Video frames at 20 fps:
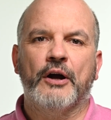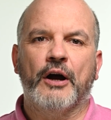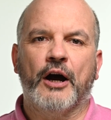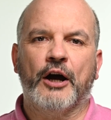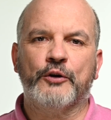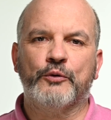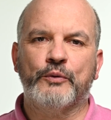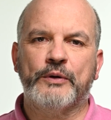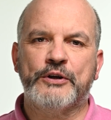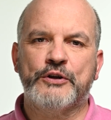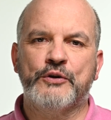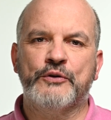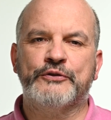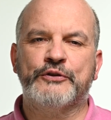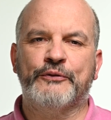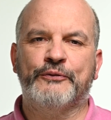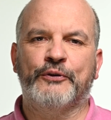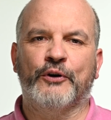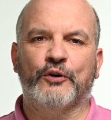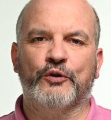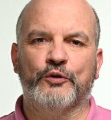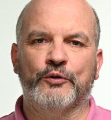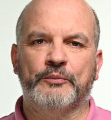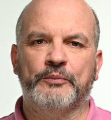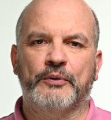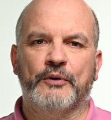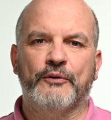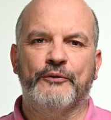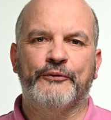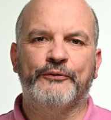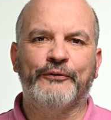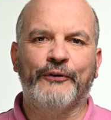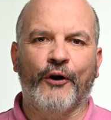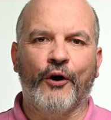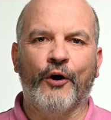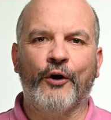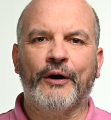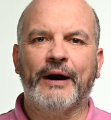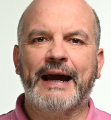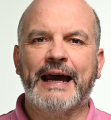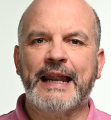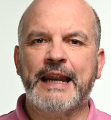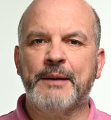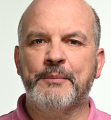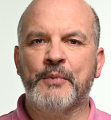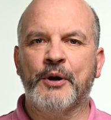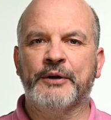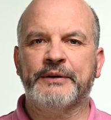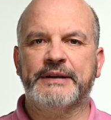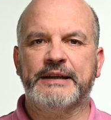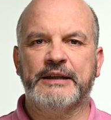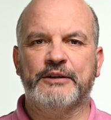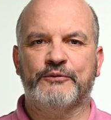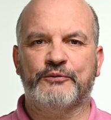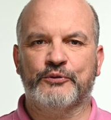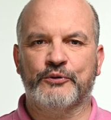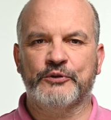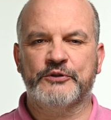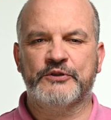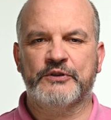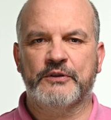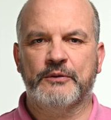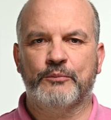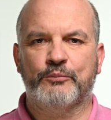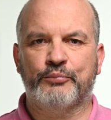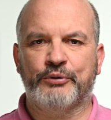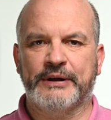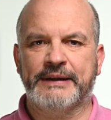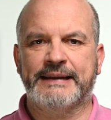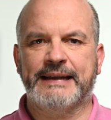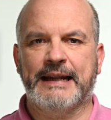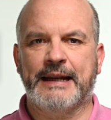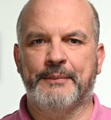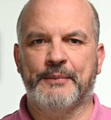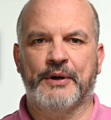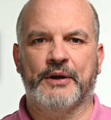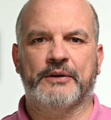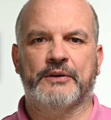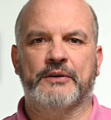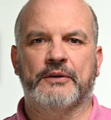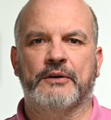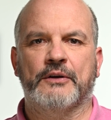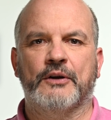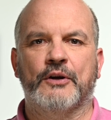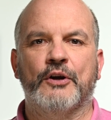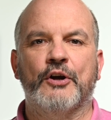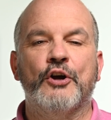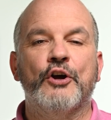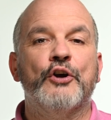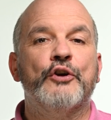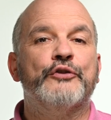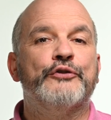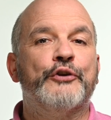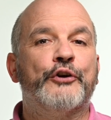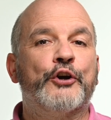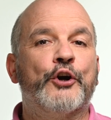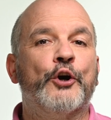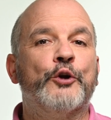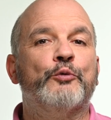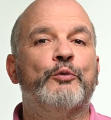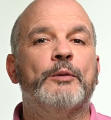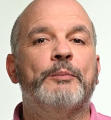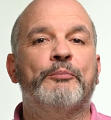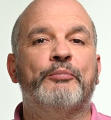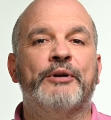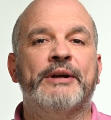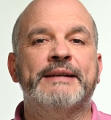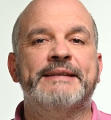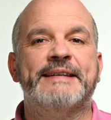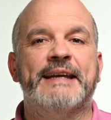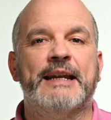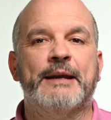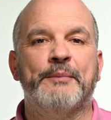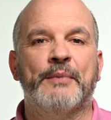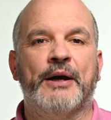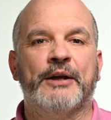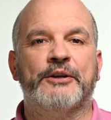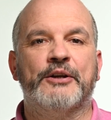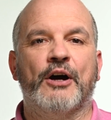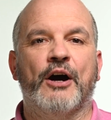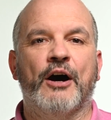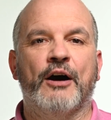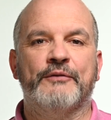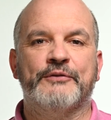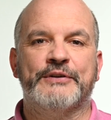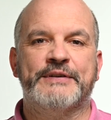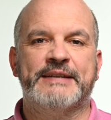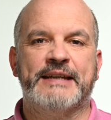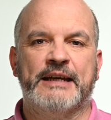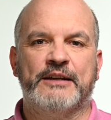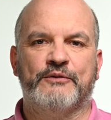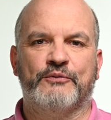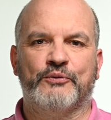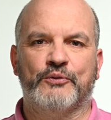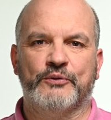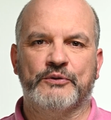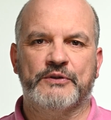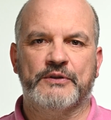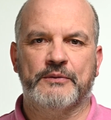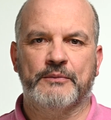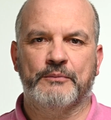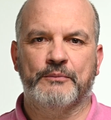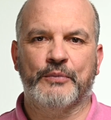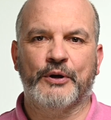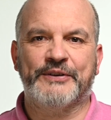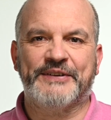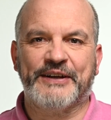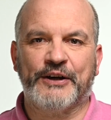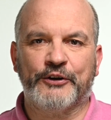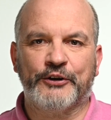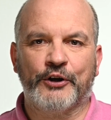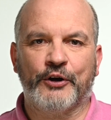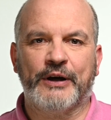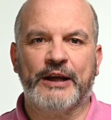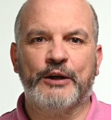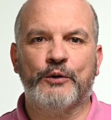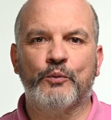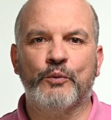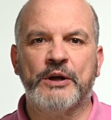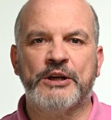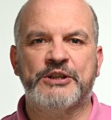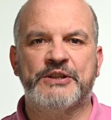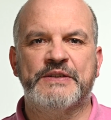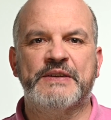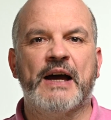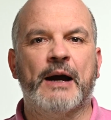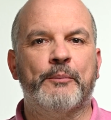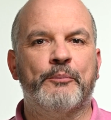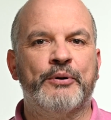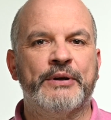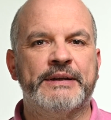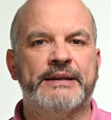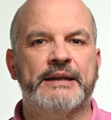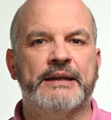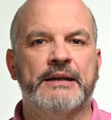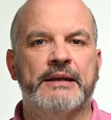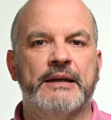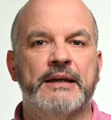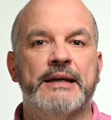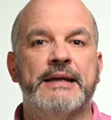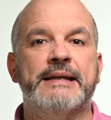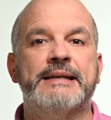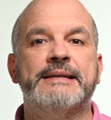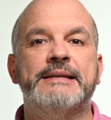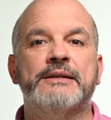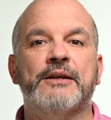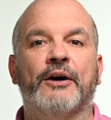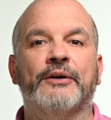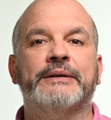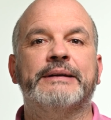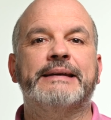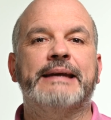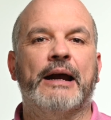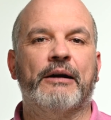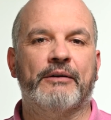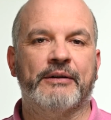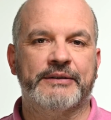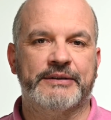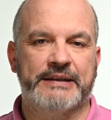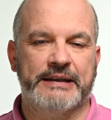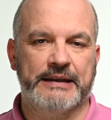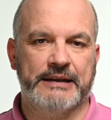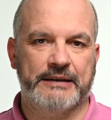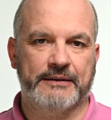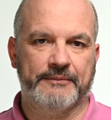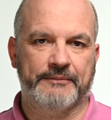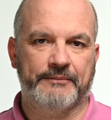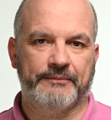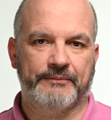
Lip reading: And we use a for loop for element in fruit, print element. The code will print the element of the set fruit, but the order in which they are printed is not guaranteed.